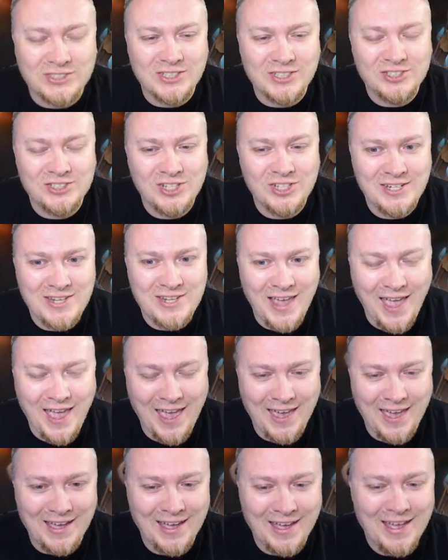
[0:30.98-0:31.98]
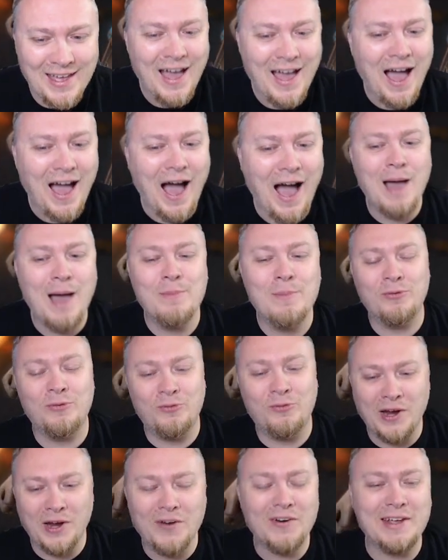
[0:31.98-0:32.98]
today. I'm
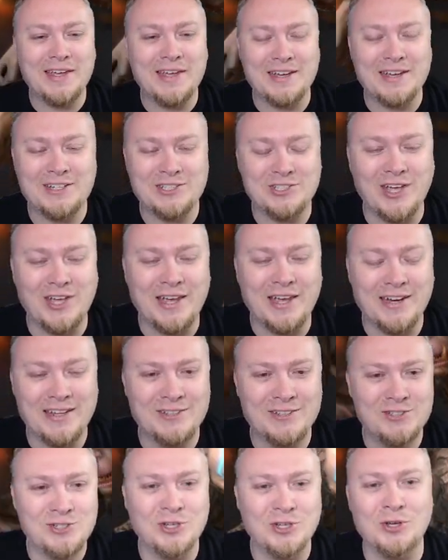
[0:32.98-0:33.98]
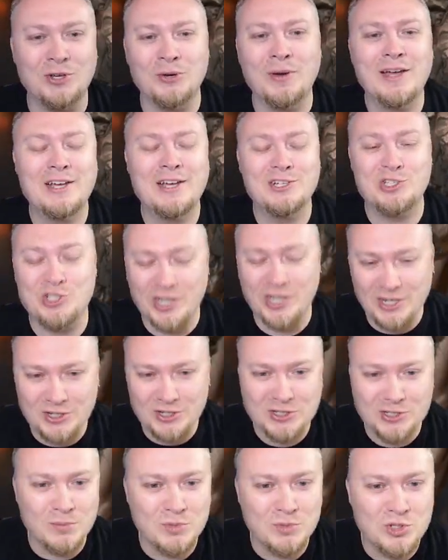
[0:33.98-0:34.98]
very excited to share
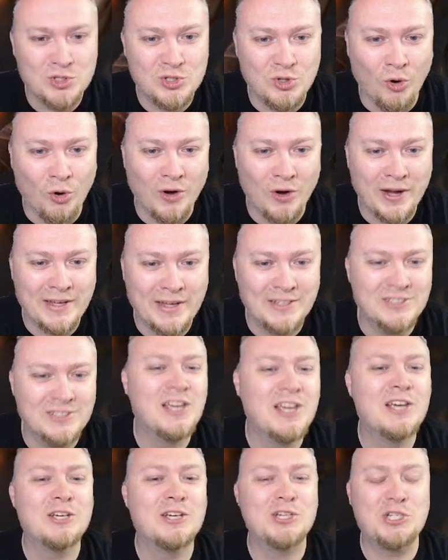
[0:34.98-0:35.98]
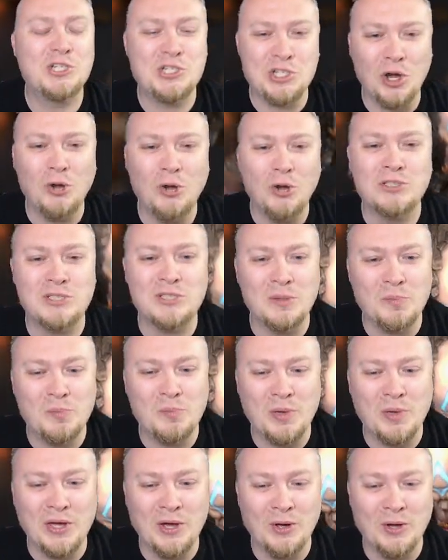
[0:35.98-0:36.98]
some stories, show some
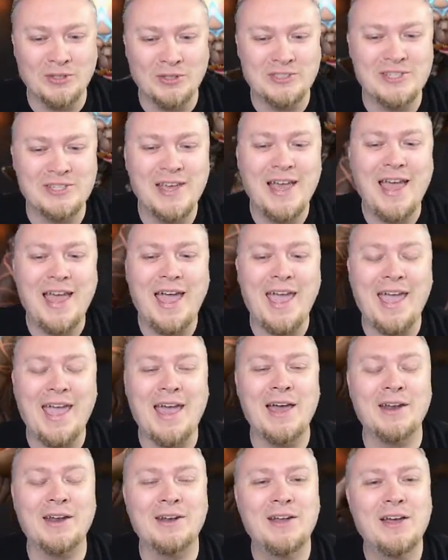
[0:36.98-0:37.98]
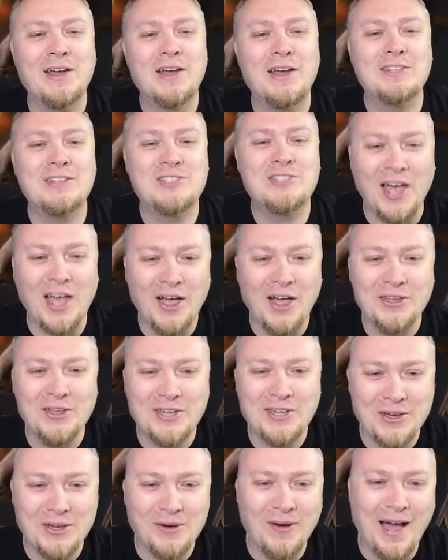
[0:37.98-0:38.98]
builds, and tell
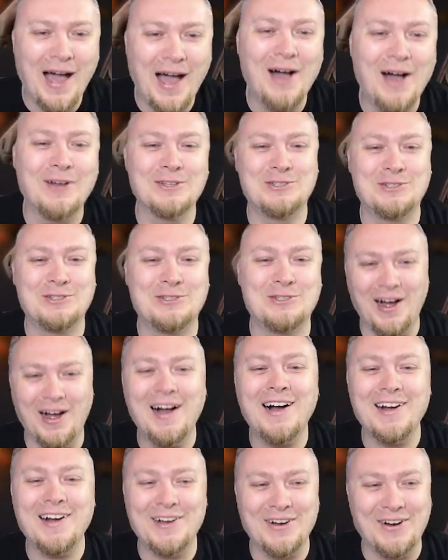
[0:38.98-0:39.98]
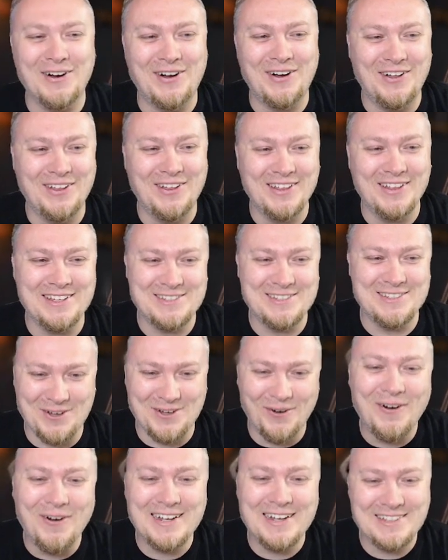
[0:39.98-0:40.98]
you how Drokgul is
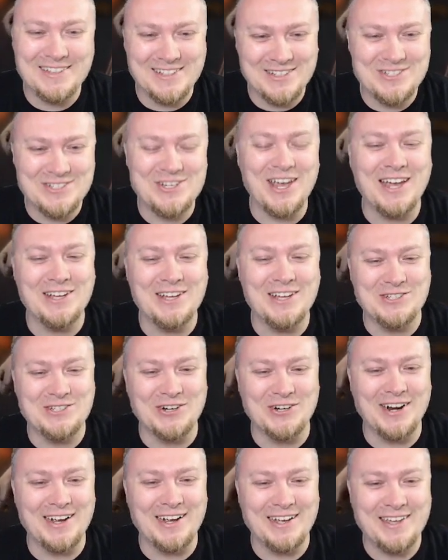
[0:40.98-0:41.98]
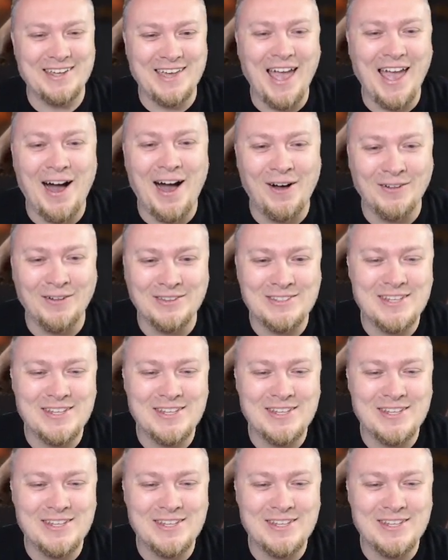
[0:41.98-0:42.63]
going to change your account,